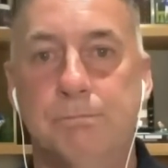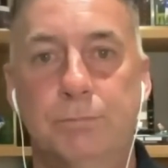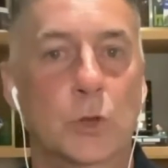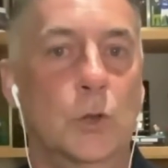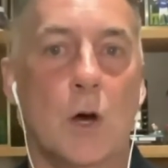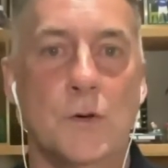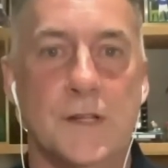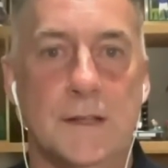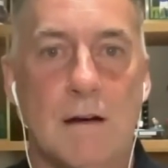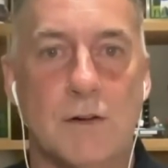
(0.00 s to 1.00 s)
Bruno's
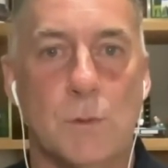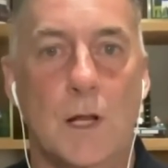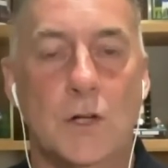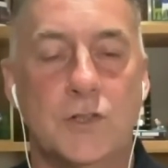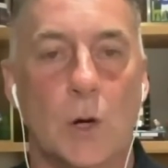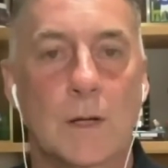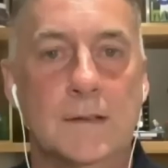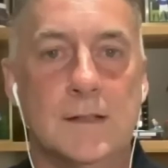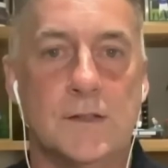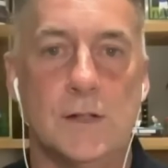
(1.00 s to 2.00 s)
in there as well, Joe Linton.